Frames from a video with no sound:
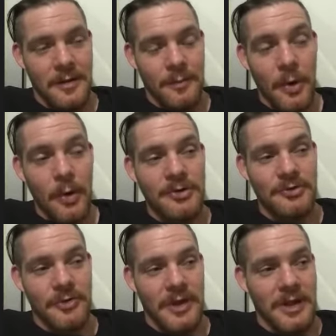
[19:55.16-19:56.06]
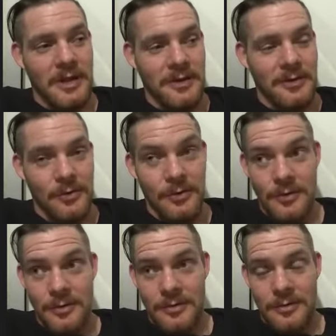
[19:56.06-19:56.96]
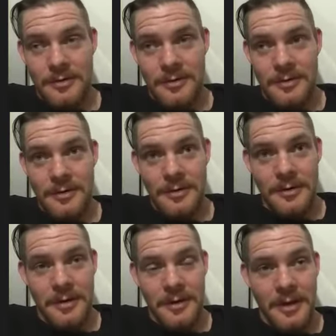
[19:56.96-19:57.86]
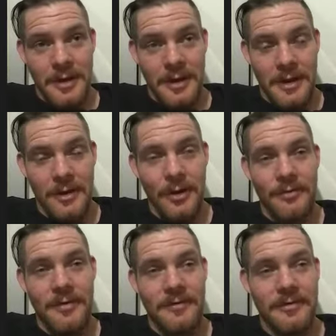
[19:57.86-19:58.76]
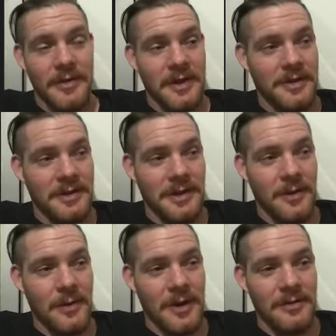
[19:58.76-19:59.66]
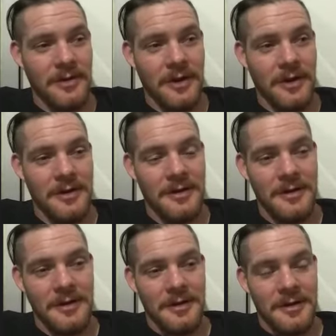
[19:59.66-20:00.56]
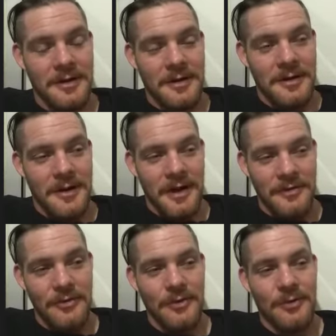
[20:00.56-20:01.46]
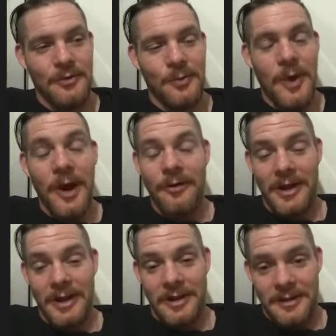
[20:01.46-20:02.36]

poetry or in a lot of other things. I wonder, I do worry